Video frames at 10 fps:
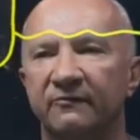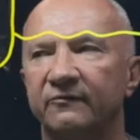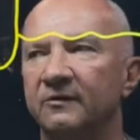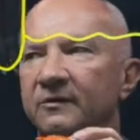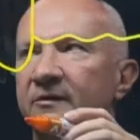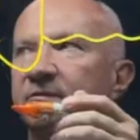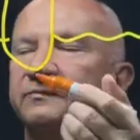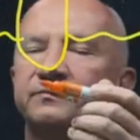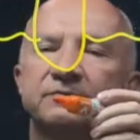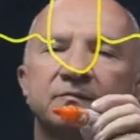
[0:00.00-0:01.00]
your
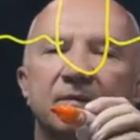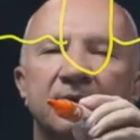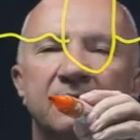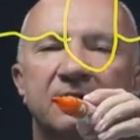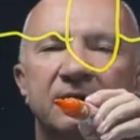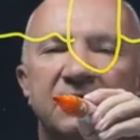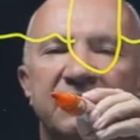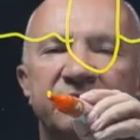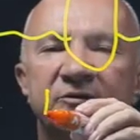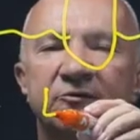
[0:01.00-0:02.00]

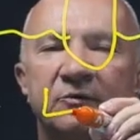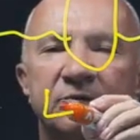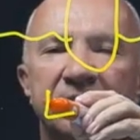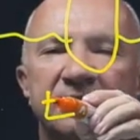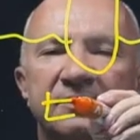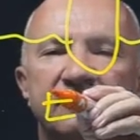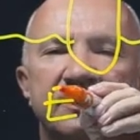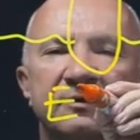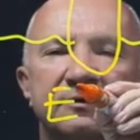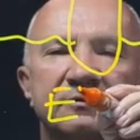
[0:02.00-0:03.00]
eavesdropper that we
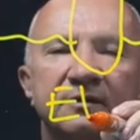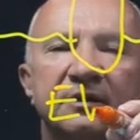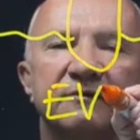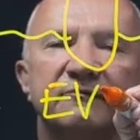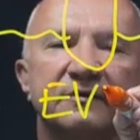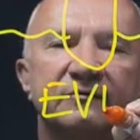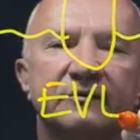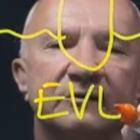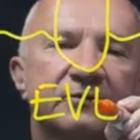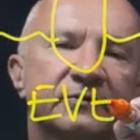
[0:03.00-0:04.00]
called Eve, of
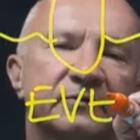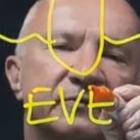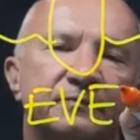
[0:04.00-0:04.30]
course.